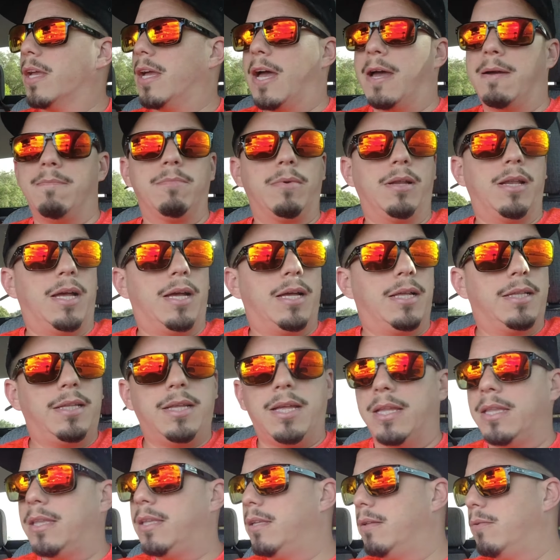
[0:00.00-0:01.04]
I'm glad
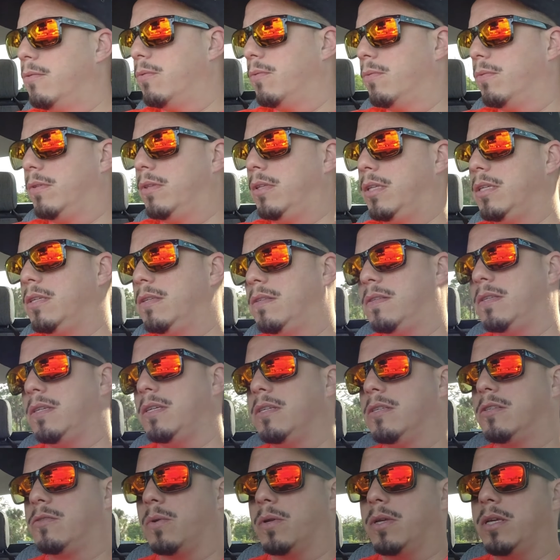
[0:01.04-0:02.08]
that these
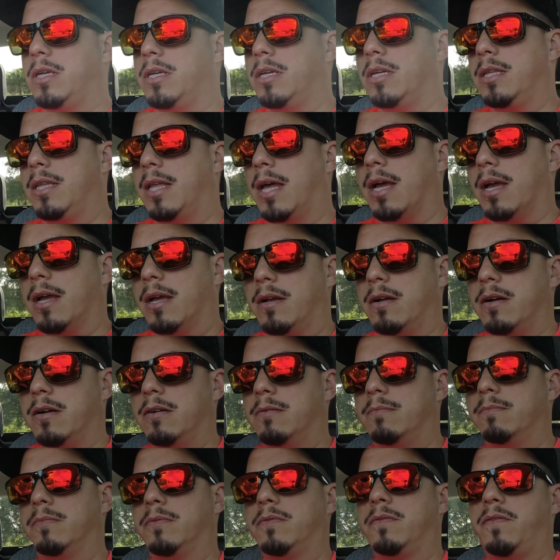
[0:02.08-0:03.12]
seats right here that
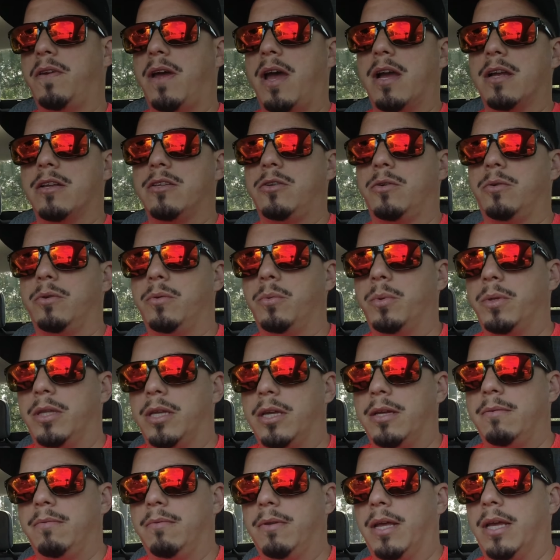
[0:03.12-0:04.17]
come factory with
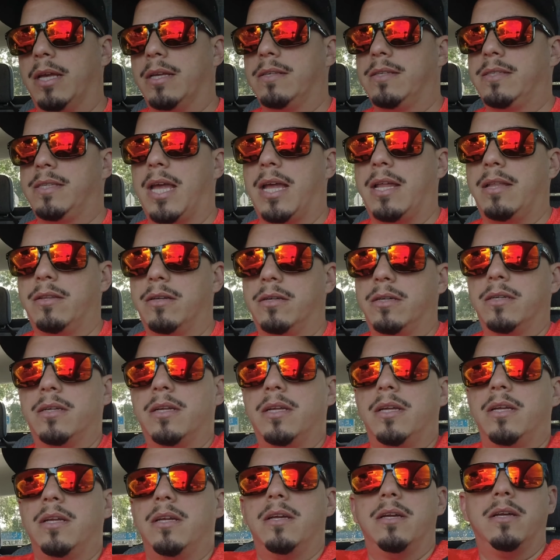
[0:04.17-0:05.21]
them like standard
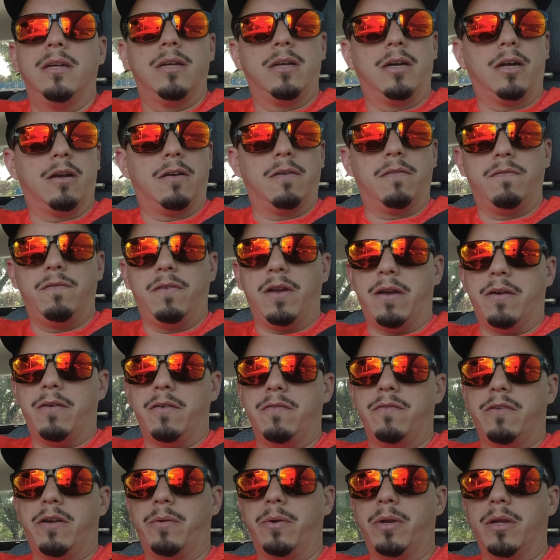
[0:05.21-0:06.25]
are
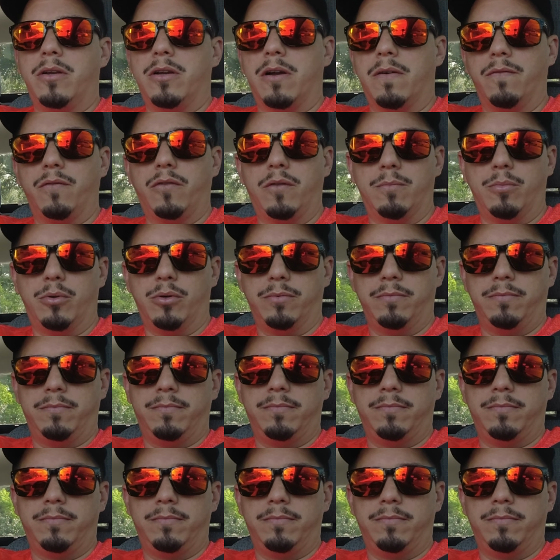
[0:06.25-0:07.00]
very, very comfortable.